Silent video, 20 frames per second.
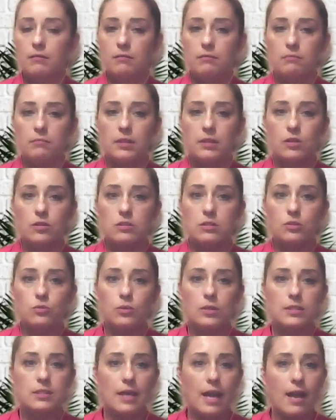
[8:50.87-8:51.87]
because it
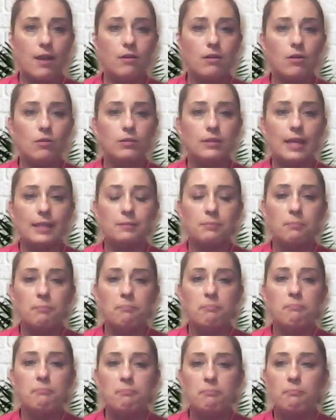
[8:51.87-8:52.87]
was, I don't know, that
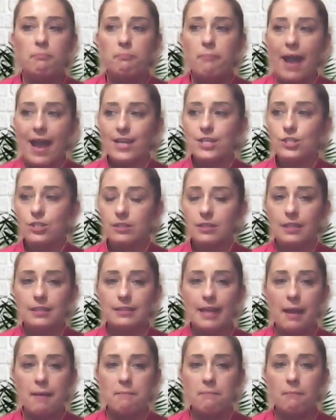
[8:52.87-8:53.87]
passion that
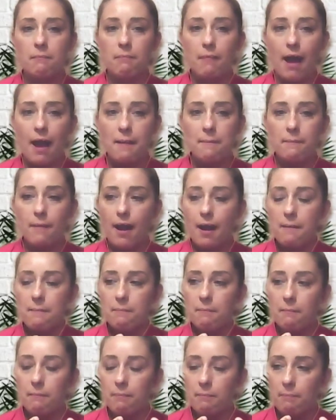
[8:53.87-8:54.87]

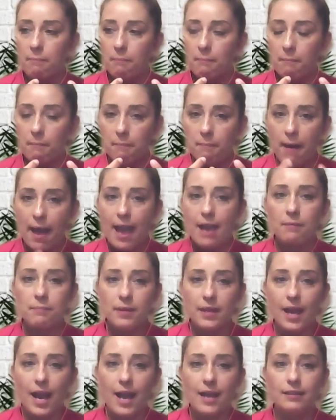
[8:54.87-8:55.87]
I'm back
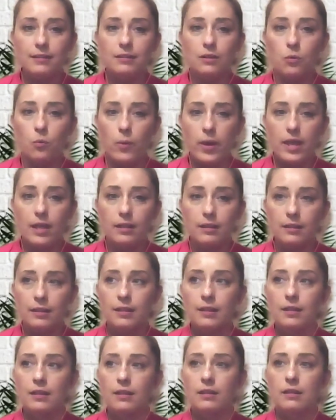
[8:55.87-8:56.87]
behind the wheel.
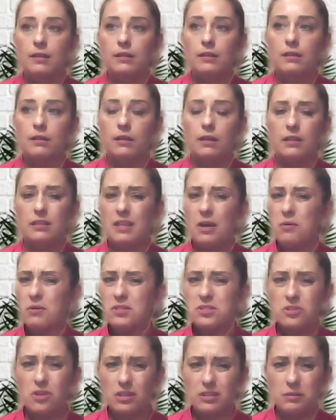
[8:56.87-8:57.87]
That was
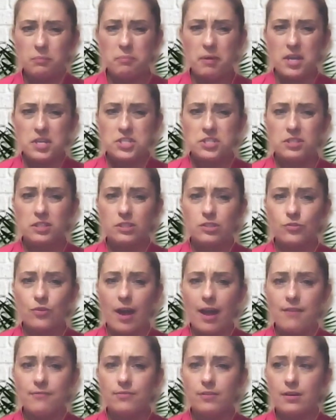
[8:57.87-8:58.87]
not a passionate
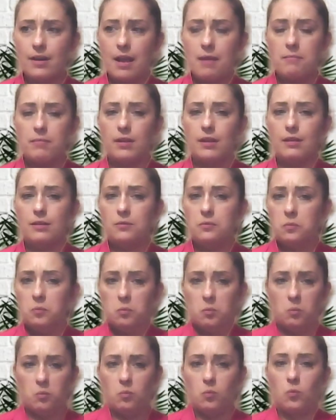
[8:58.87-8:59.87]
driver. I mean,
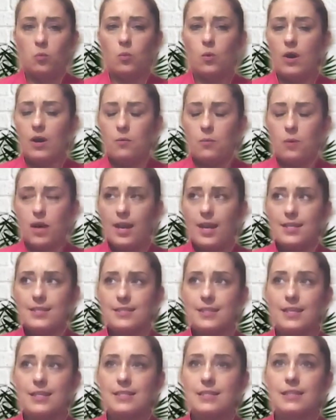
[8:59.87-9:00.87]
what is
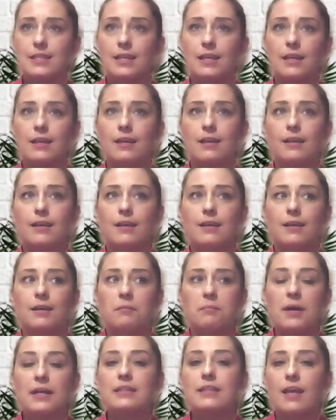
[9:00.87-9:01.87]
this?
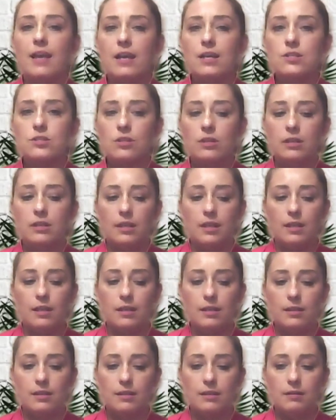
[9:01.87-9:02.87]
But I actually
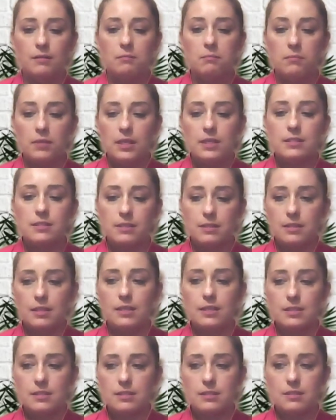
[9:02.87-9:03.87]
missed
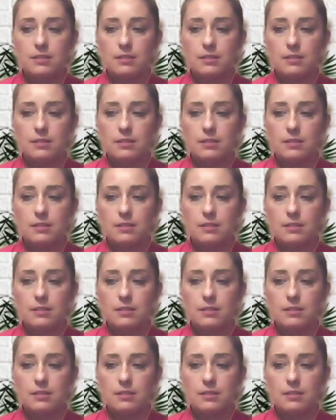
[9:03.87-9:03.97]
this